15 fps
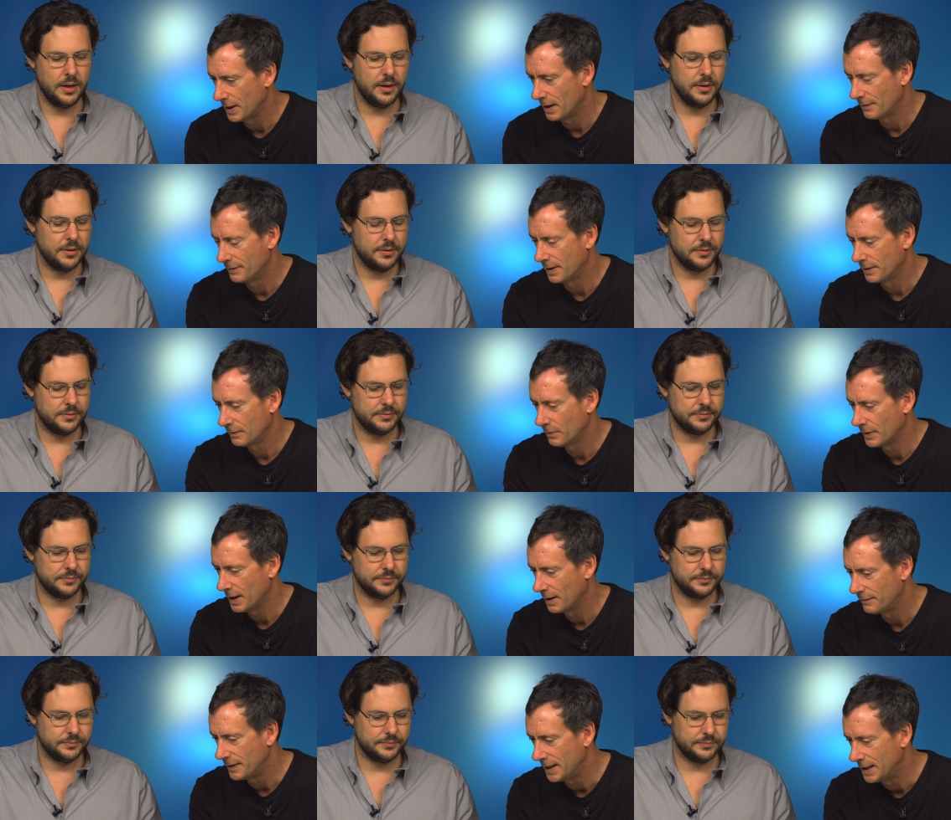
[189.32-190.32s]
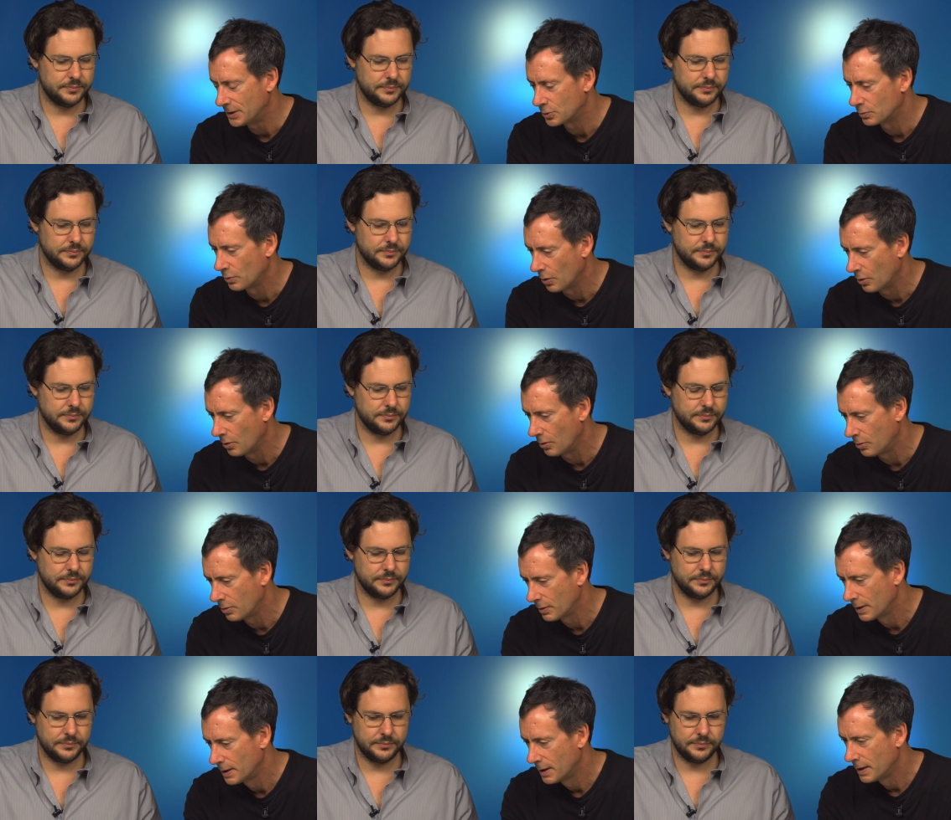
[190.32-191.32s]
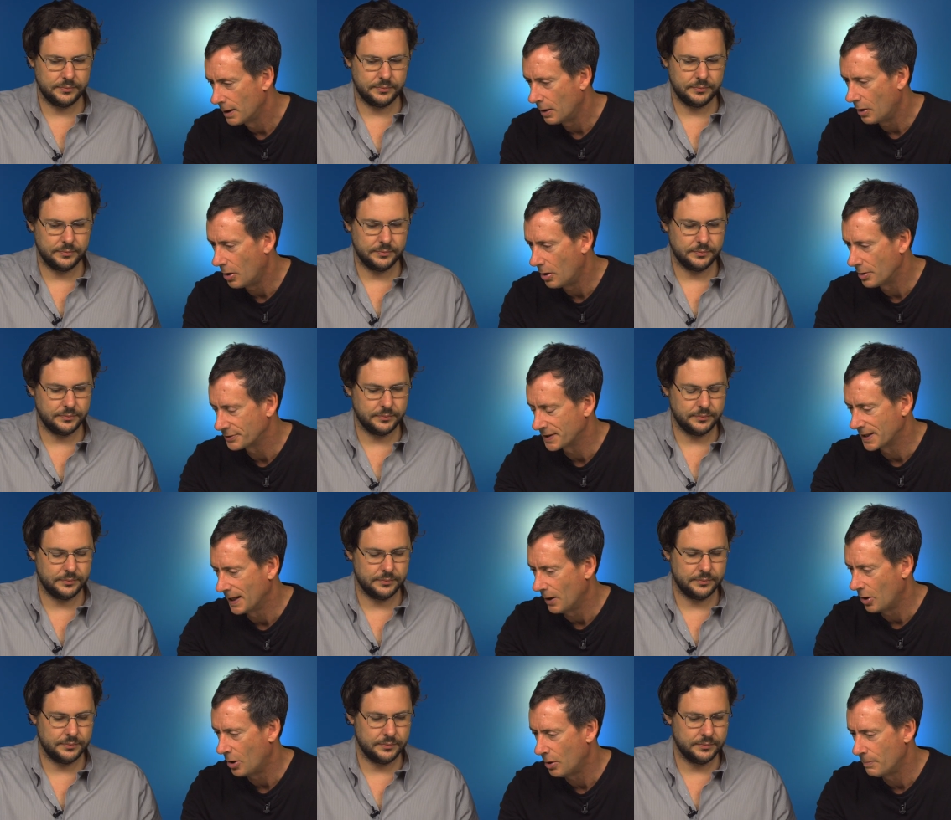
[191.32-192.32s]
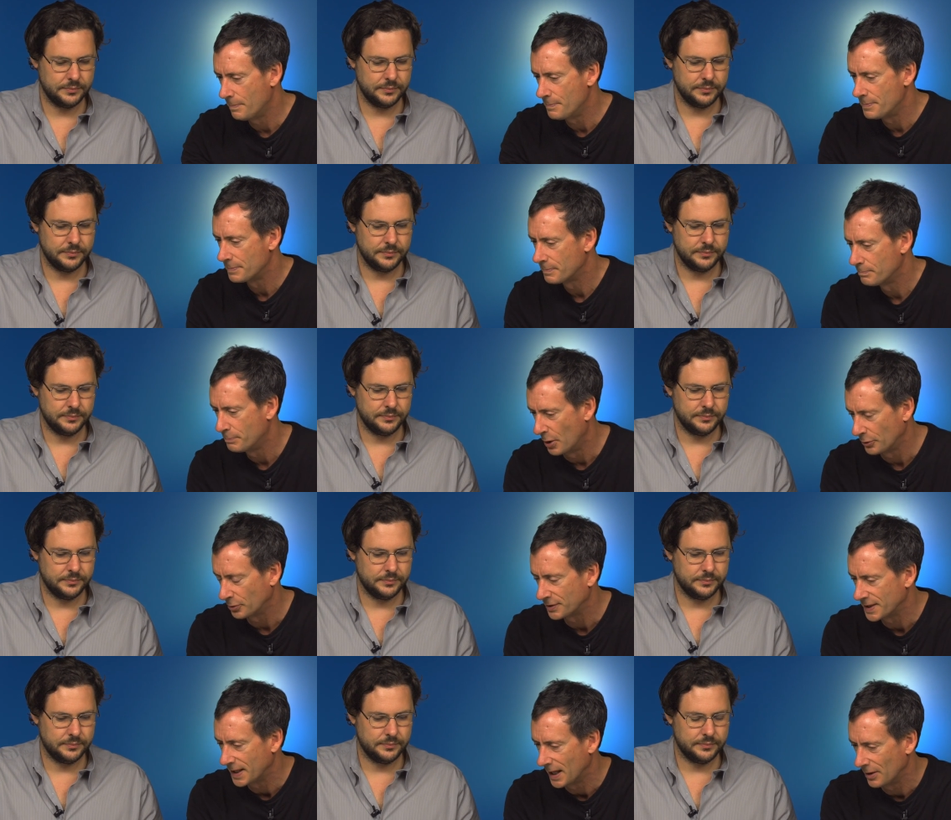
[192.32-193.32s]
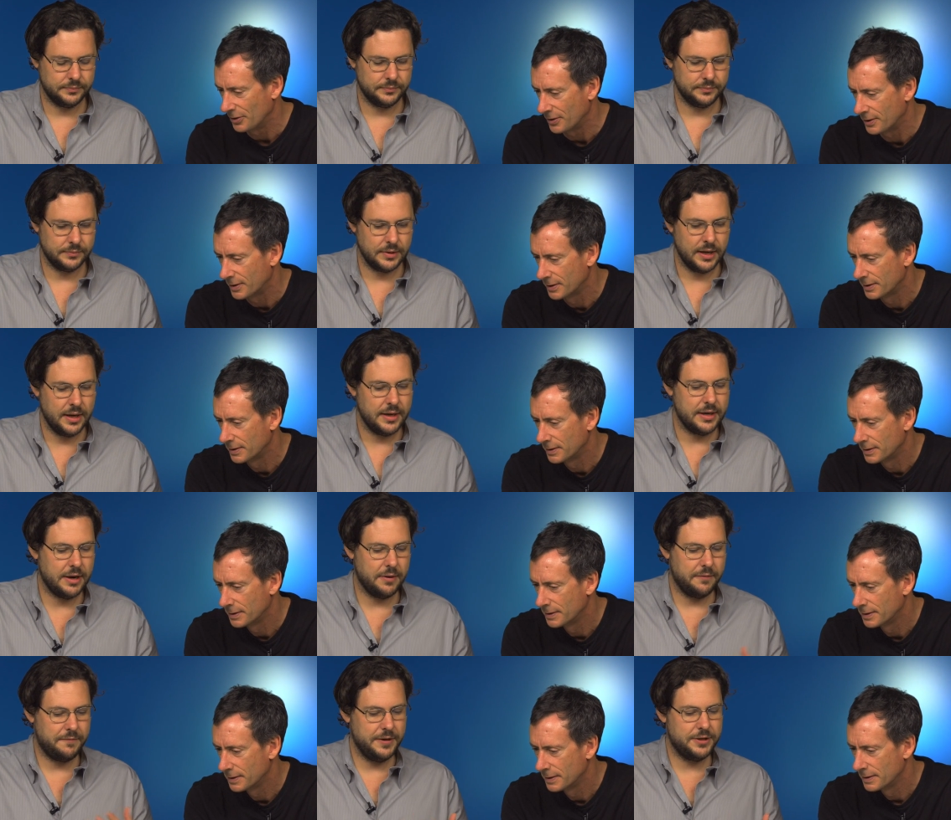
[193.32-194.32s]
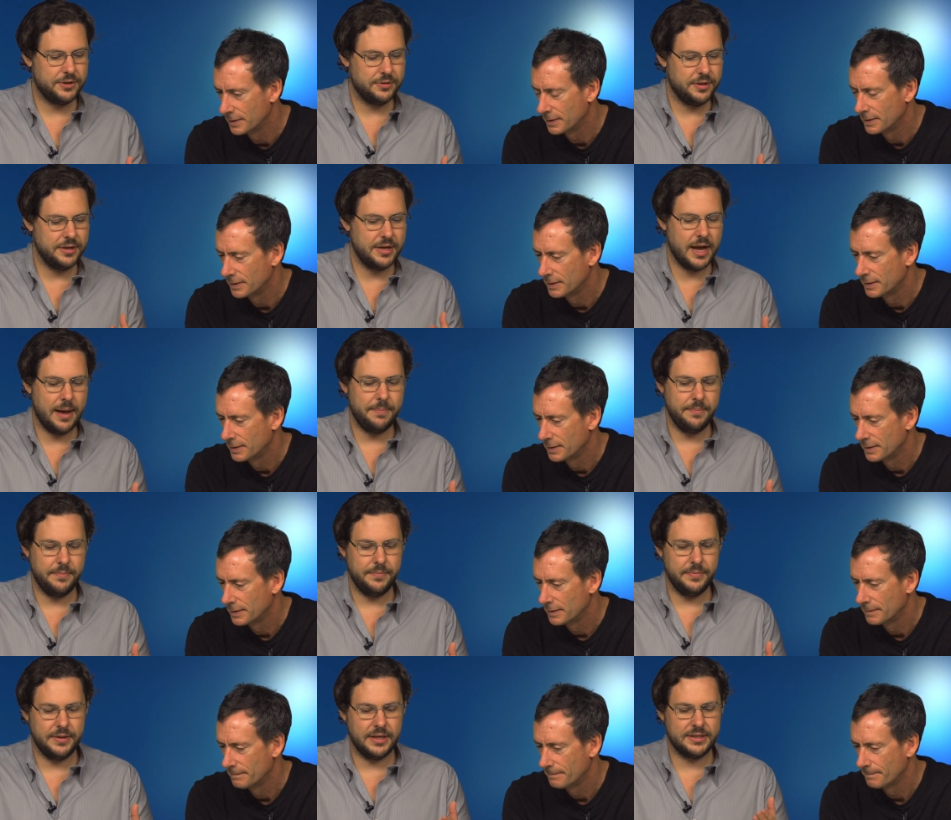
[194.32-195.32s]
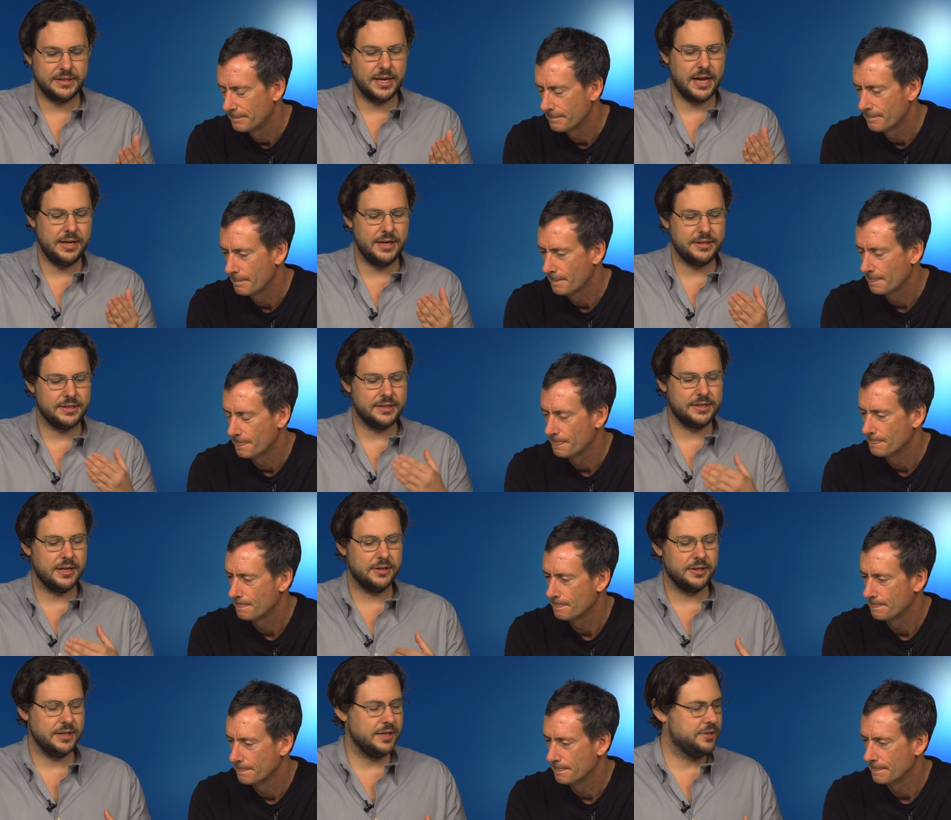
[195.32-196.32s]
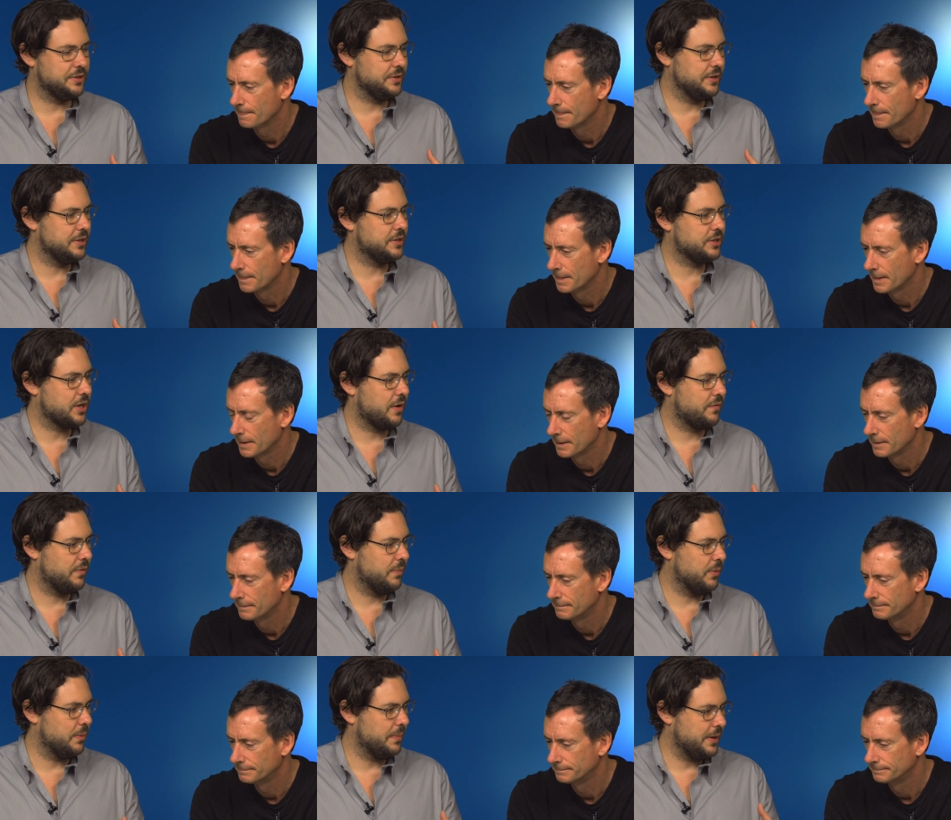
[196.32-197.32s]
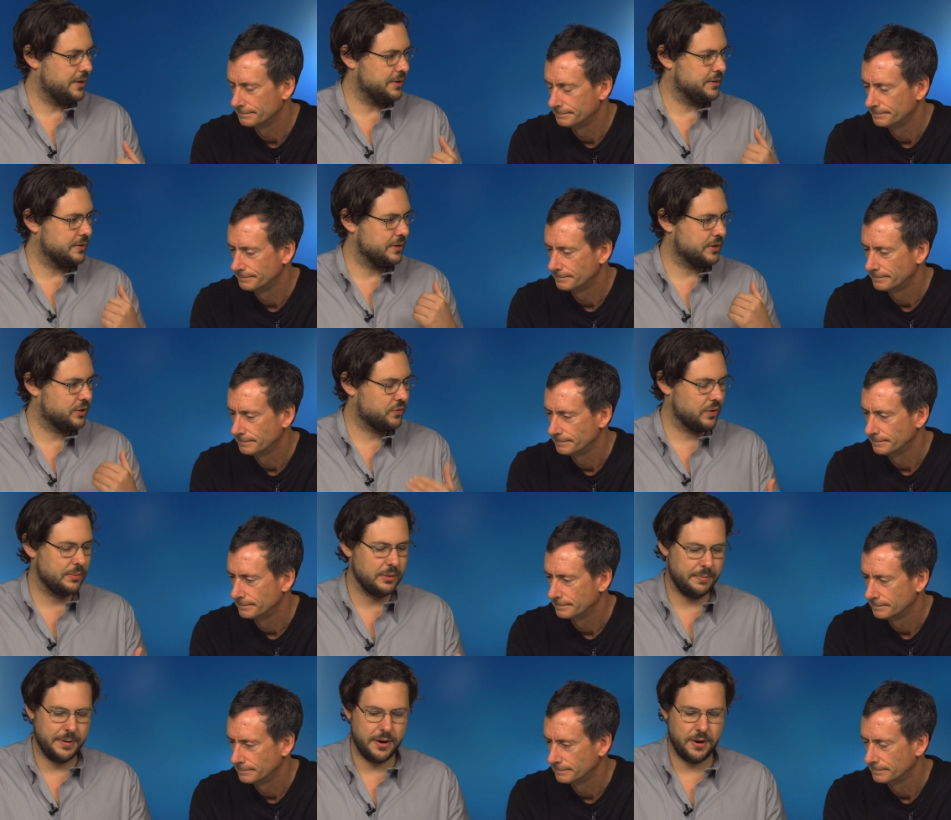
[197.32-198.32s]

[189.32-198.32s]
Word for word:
Speaker 1: We have a we have each role all to, all bundled together. Now a feature that not
Speaker 2: that's not necessarily easily discoverable but is extremely